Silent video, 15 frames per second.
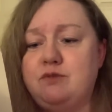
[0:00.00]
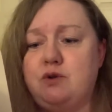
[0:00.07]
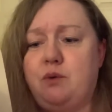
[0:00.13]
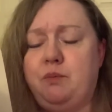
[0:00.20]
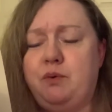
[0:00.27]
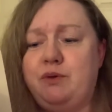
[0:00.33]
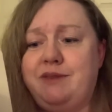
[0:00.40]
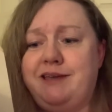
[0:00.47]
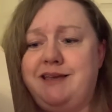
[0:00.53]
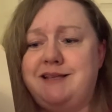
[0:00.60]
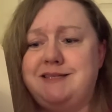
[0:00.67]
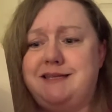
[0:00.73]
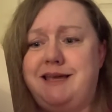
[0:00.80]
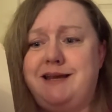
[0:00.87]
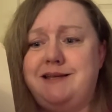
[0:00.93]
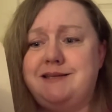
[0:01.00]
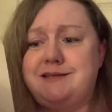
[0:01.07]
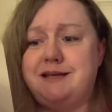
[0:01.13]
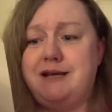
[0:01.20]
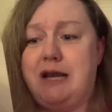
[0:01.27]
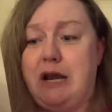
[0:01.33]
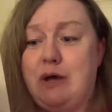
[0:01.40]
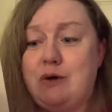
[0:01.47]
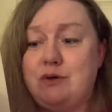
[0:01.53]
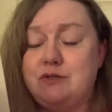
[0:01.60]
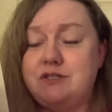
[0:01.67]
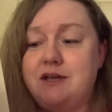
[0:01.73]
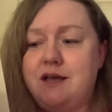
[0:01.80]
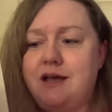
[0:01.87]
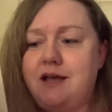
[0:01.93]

or pulling its innocent nose